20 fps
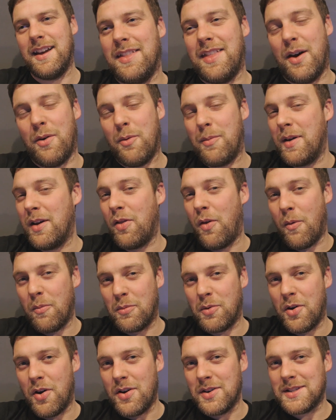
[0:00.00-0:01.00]
That will be a long
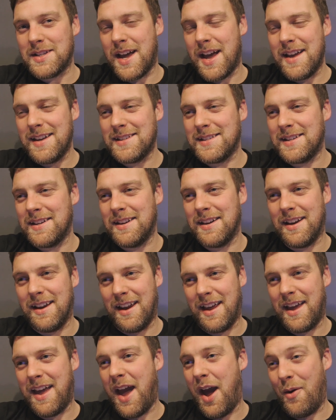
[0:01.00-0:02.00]
process.
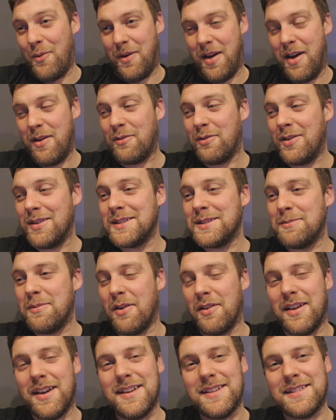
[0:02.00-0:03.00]
I can't wait for it, to be
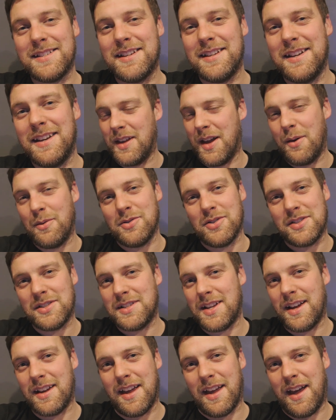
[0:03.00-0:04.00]
honest. Yeah, we're just
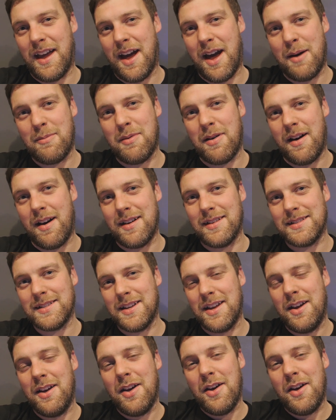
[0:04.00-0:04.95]
stacking car parts.